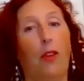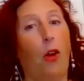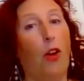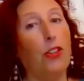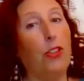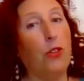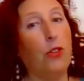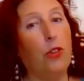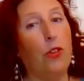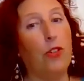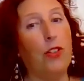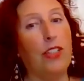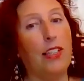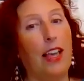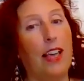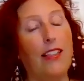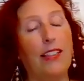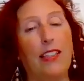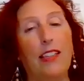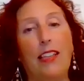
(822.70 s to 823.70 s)
also known as
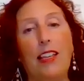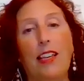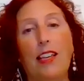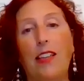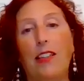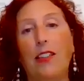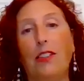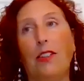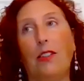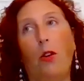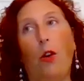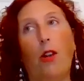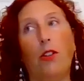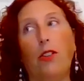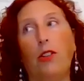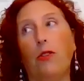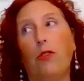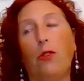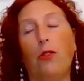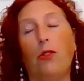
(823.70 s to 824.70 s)
entities,
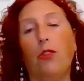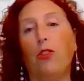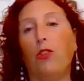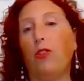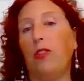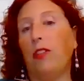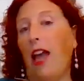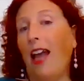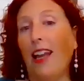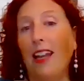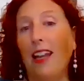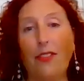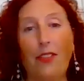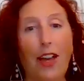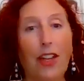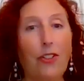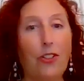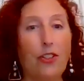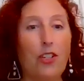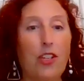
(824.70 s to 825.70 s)
also known as negative
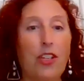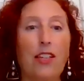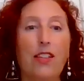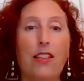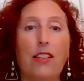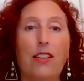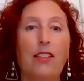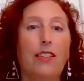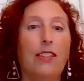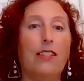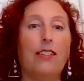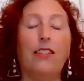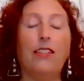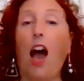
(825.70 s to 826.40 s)
energies,